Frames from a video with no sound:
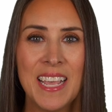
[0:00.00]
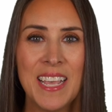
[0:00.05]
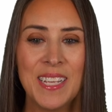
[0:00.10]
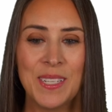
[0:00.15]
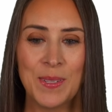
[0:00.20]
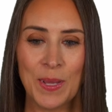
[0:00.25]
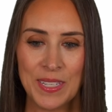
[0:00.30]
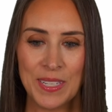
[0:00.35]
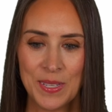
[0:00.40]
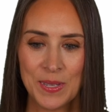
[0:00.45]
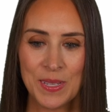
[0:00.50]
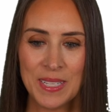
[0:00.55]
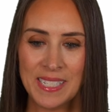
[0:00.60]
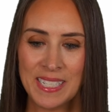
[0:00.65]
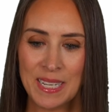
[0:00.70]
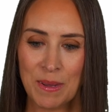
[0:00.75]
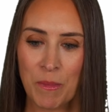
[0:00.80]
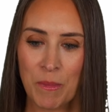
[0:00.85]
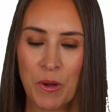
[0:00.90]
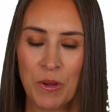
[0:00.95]
So as you can
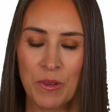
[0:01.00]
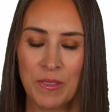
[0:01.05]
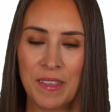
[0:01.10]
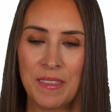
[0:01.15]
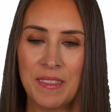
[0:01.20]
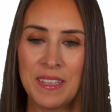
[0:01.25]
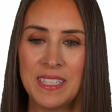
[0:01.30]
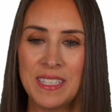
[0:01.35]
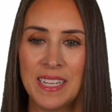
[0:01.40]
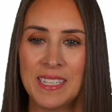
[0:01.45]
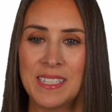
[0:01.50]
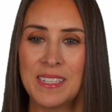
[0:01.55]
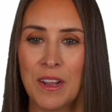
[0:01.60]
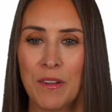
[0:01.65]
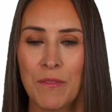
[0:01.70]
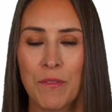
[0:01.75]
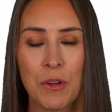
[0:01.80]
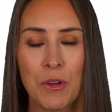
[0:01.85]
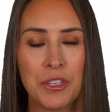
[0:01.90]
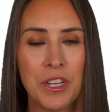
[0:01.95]
see, I'm currently in the
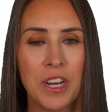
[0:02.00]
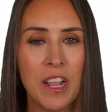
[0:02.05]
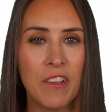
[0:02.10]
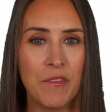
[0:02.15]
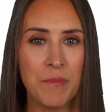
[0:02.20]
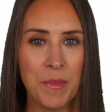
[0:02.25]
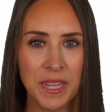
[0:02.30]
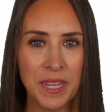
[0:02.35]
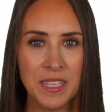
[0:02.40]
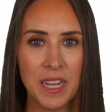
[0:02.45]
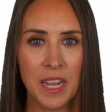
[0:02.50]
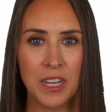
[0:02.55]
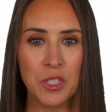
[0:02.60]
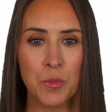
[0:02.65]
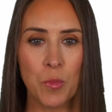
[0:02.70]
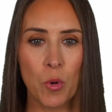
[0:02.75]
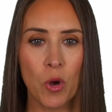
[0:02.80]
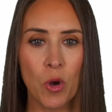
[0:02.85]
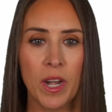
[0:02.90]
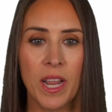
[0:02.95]
desktop version of my
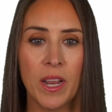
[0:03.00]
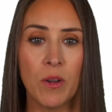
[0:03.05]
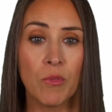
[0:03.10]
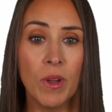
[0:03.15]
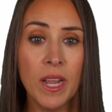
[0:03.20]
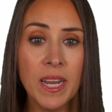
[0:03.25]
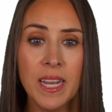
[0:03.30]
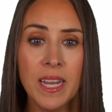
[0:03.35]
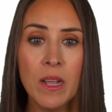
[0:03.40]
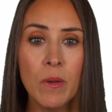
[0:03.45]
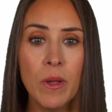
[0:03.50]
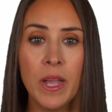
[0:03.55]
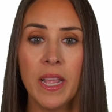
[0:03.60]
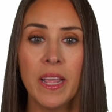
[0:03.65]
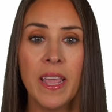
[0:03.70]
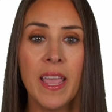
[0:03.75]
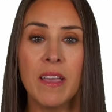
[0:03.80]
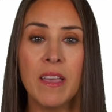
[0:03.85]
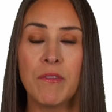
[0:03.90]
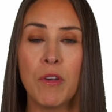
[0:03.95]
dashboard, and right now I
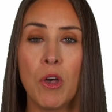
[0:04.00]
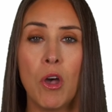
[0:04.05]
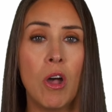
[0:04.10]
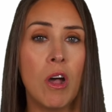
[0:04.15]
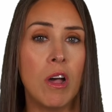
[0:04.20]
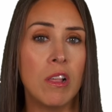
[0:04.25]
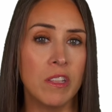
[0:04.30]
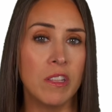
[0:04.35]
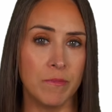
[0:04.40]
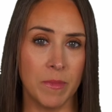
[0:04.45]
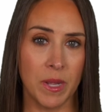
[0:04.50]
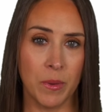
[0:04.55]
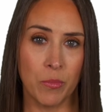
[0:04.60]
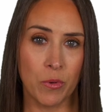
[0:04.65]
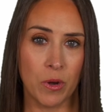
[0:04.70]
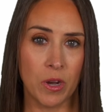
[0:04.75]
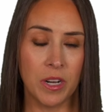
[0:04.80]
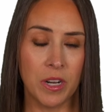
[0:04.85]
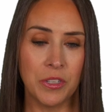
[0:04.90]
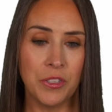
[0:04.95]
have all of my
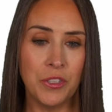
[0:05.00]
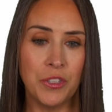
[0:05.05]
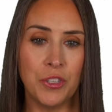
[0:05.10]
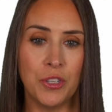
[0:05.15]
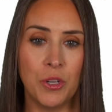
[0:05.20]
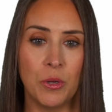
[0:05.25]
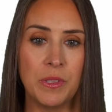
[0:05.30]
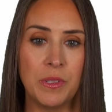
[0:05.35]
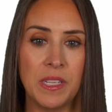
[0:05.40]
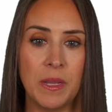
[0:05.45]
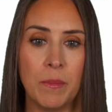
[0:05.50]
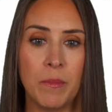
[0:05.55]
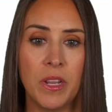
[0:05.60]
products chosen.